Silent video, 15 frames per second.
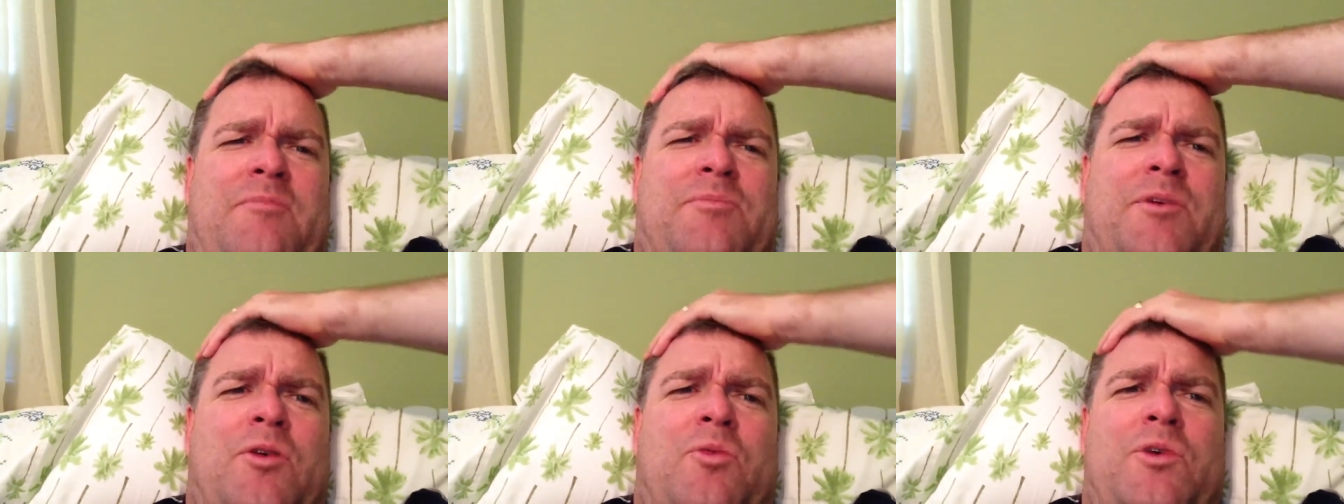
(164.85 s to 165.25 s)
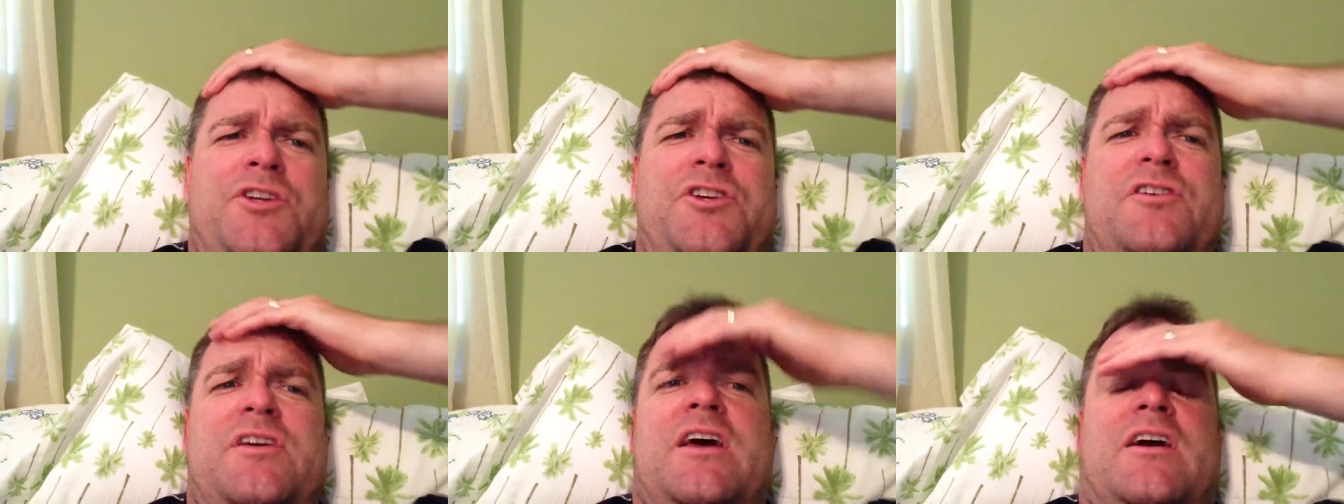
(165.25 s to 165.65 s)
But
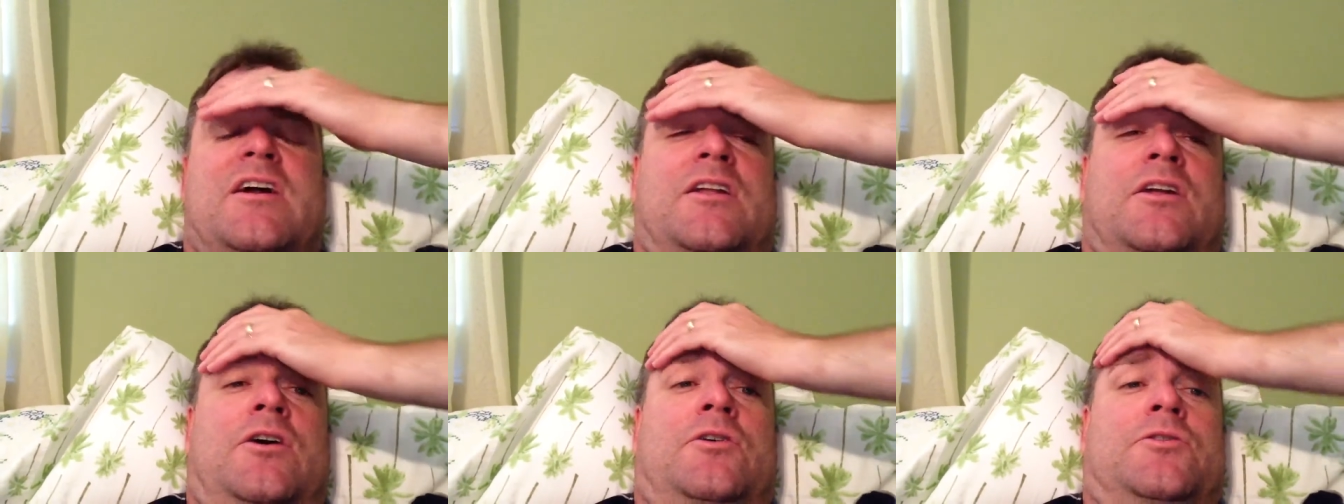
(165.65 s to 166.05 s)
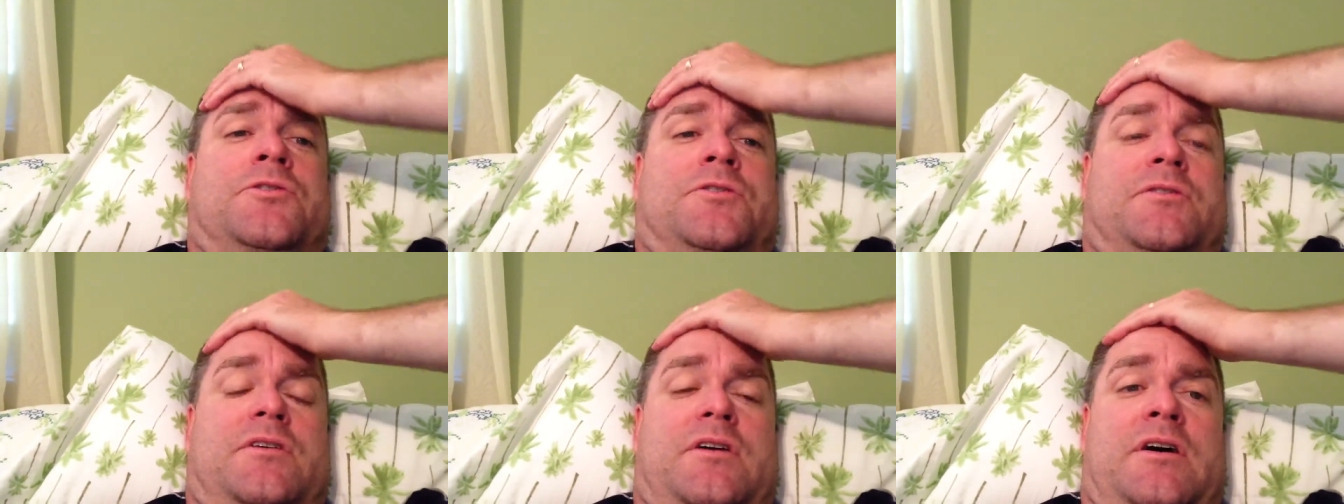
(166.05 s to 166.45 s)
once you get
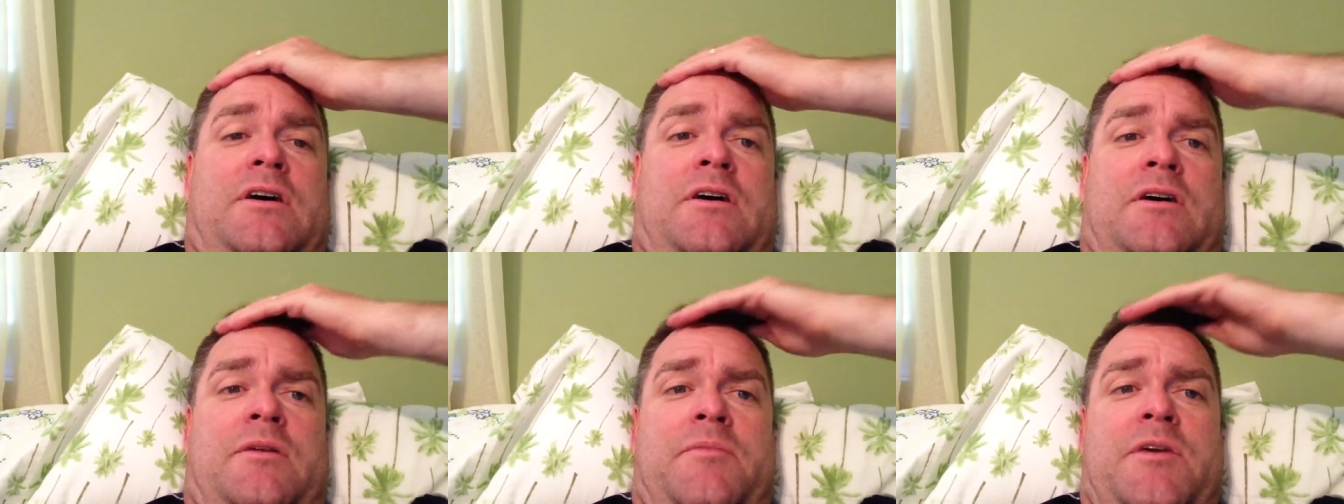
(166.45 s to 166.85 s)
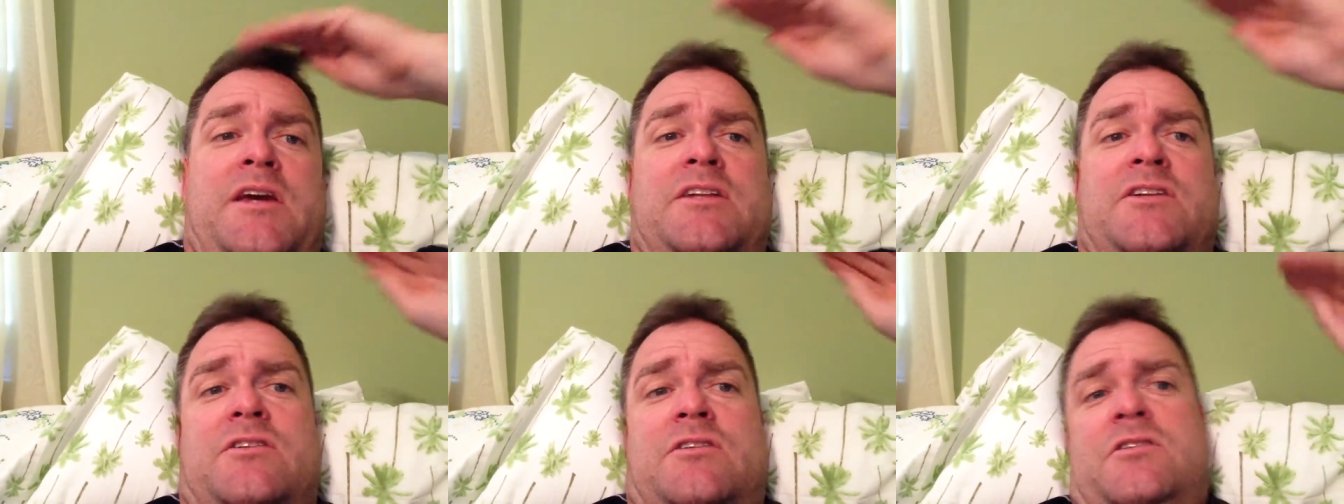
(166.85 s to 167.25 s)
close, you
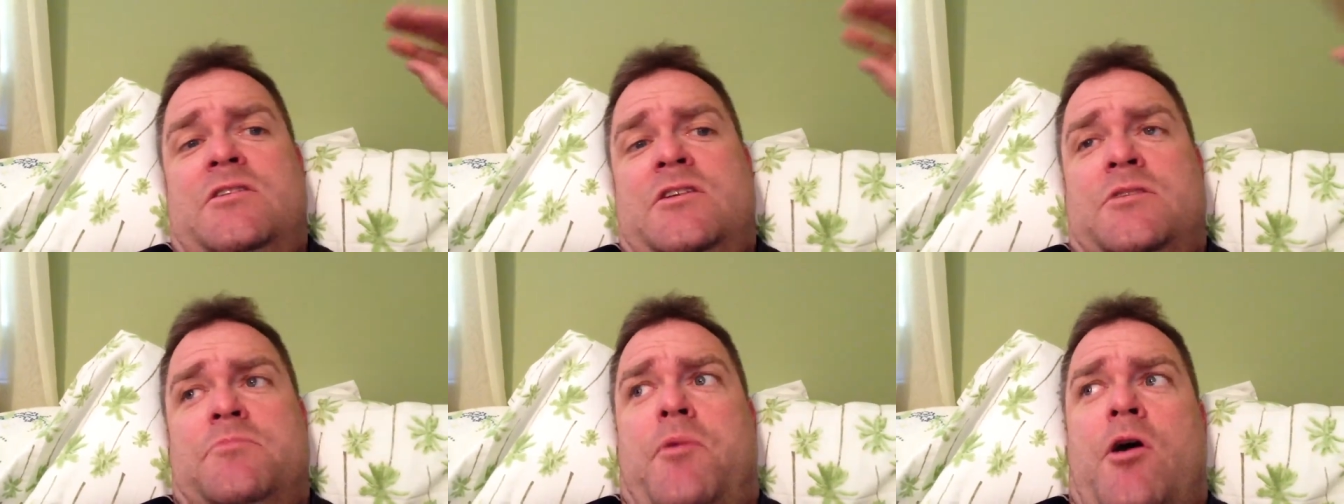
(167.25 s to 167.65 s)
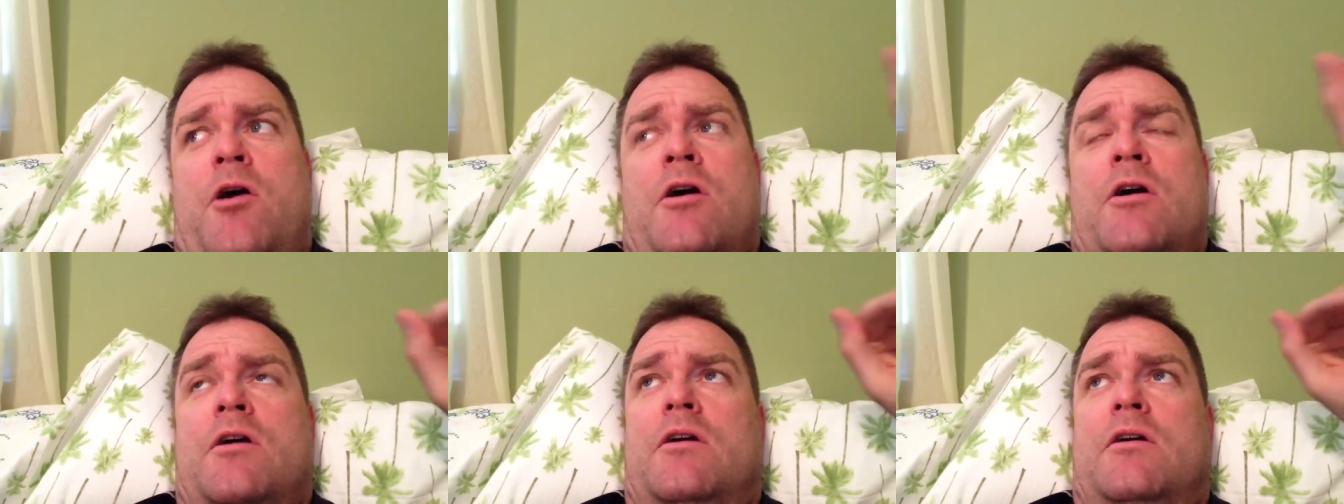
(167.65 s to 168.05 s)
get to this
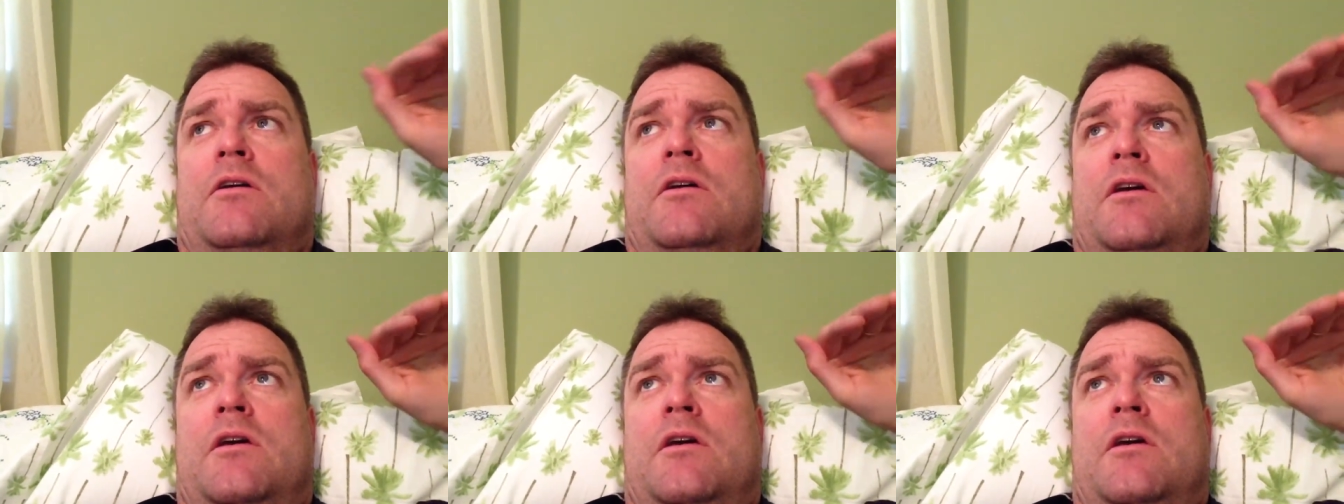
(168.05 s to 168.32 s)
park,